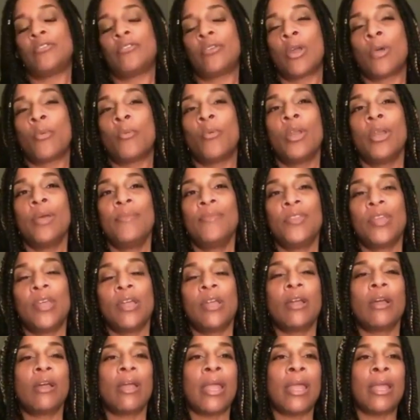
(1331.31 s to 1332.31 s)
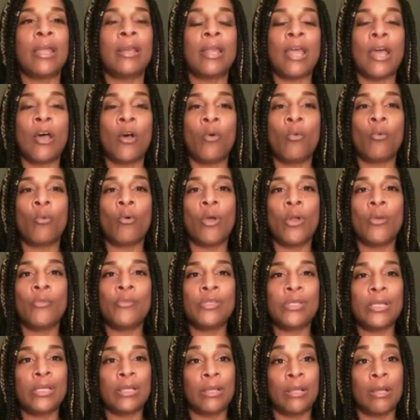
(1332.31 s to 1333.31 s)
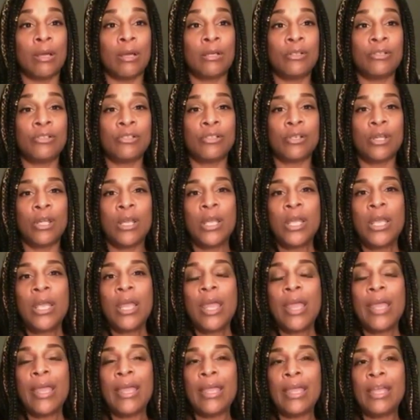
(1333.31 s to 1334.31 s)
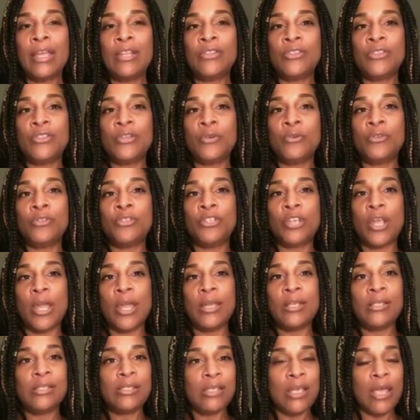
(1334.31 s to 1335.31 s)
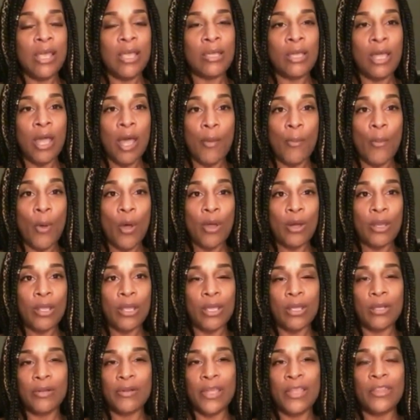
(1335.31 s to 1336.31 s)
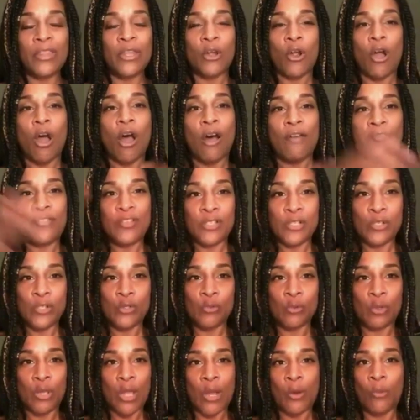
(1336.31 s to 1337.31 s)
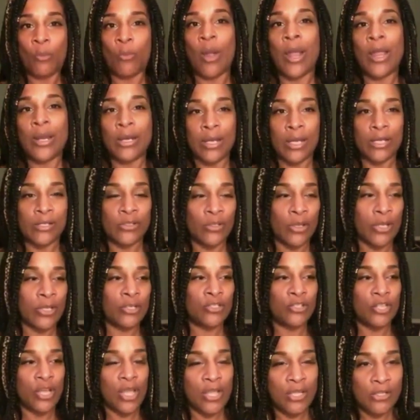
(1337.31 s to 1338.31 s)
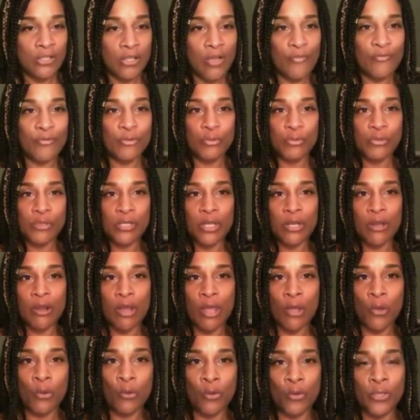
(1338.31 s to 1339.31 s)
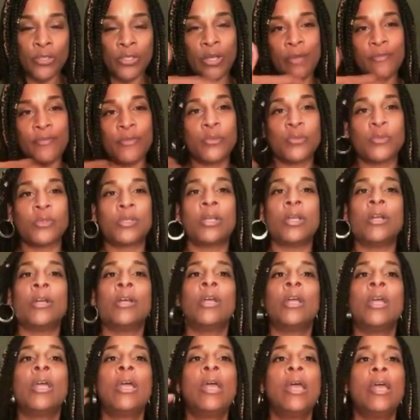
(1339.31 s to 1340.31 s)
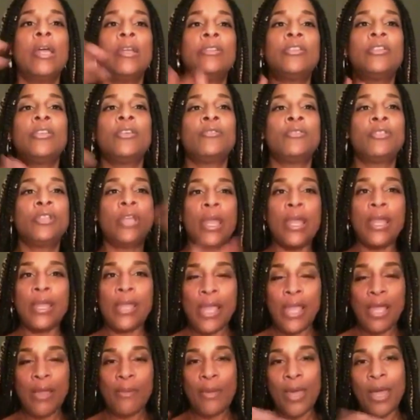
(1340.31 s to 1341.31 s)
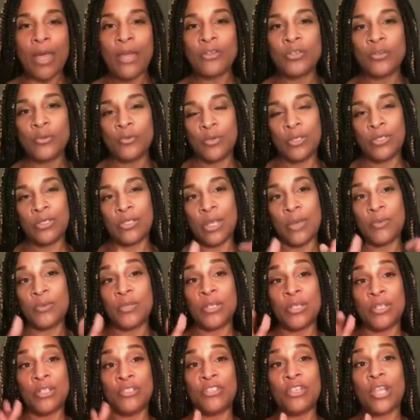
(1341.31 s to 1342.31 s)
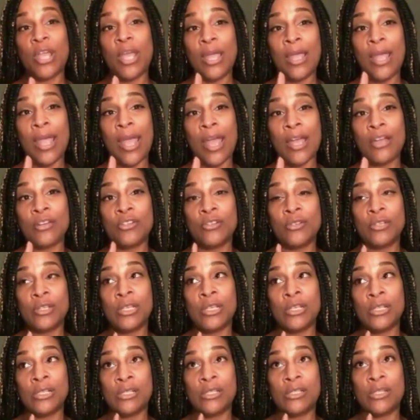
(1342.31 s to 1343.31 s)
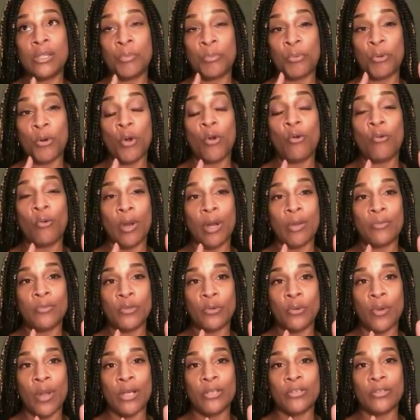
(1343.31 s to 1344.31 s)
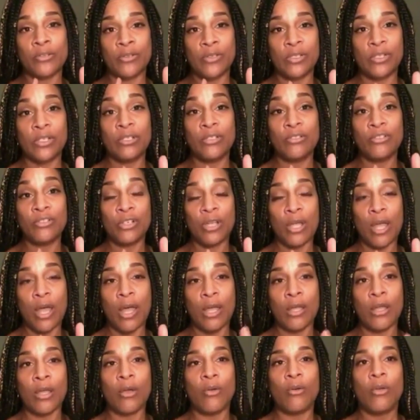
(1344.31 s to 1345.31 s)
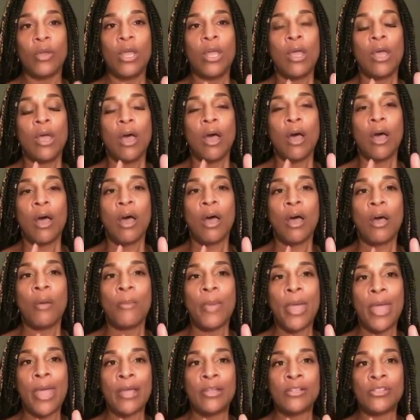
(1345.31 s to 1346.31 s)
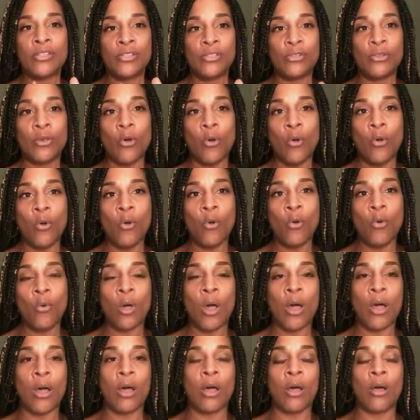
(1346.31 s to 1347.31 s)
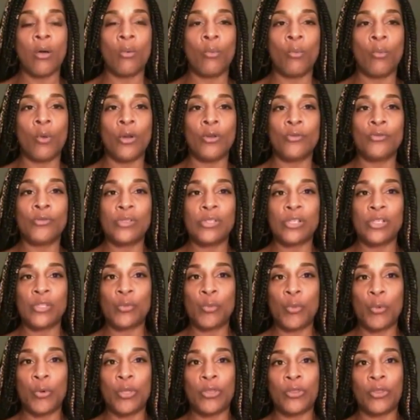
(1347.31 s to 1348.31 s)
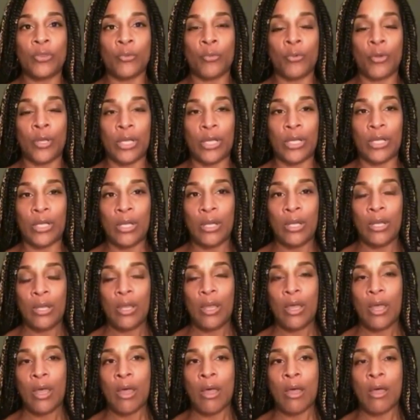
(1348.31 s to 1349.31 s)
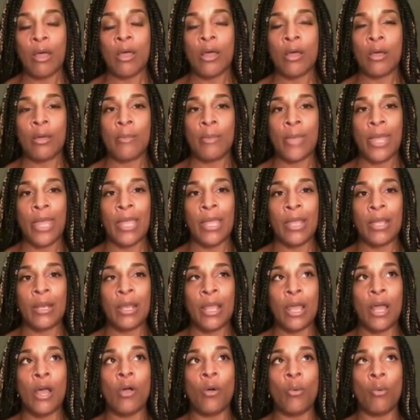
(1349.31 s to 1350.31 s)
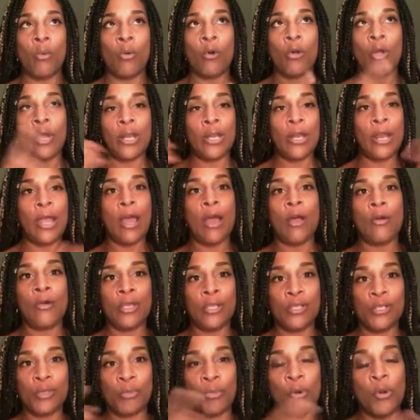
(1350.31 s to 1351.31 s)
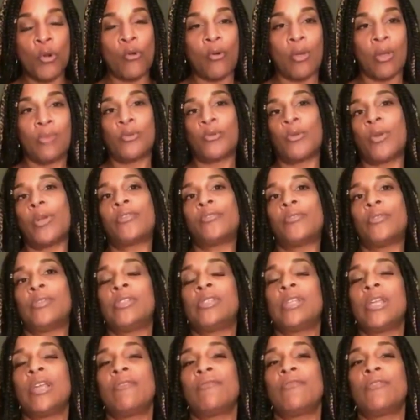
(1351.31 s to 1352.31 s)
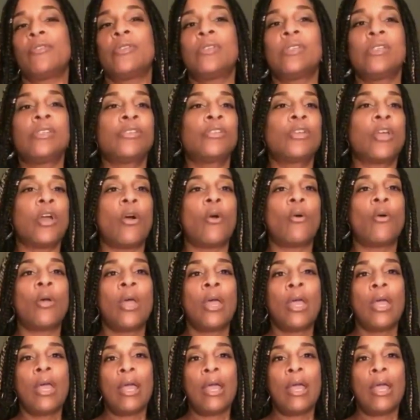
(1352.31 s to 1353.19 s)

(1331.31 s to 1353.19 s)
And I went up there, and Elroy was at lunch, and so Jay said, "Come on in." And their offices were like right next. So like Jay's office was here, Elroy's office was here, and so Jay came out to reception, and Jay actually is the program director still in Chicago at Soul 106.3. And Elroy now is a program director in San Francisco.